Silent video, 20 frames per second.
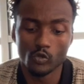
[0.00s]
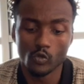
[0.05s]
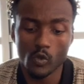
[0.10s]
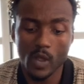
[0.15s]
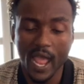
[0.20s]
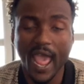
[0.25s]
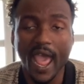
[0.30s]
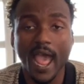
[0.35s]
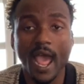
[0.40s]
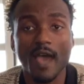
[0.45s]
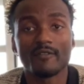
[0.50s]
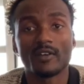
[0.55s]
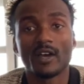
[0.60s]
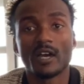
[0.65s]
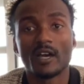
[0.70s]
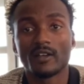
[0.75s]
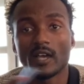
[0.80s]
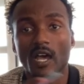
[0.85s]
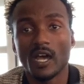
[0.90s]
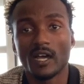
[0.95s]
have
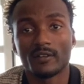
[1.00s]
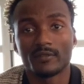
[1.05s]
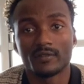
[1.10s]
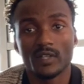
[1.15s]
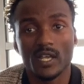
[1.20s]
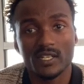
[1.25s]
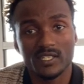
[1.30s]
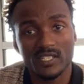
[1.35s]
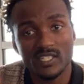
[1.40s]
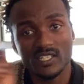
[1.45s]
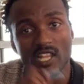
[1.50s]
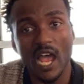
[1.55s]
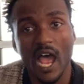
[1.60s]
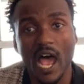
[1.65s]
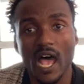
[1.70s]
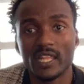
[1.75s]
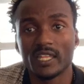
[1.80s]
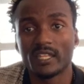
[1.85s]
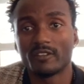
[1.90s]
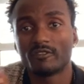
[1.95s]
a
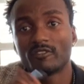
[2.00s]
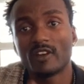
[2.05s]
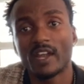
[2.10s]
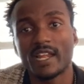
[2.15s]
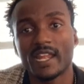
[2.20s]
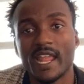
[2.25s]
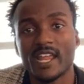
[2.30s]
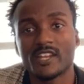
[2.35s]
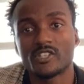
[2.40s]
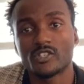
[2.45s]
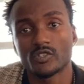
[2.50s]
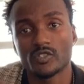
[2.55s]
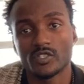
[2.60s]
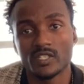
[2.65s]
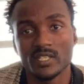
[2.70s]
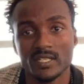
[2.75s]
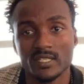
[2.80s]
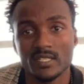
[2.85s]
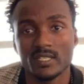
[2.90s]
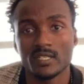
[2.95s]
solid financial
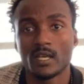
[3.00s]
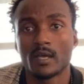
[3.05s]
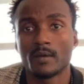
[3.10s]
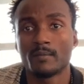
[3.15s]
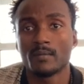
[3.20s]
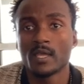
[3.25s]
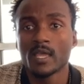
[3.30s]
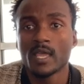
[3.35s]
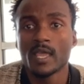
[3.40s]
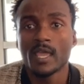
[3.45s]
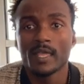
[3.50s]
system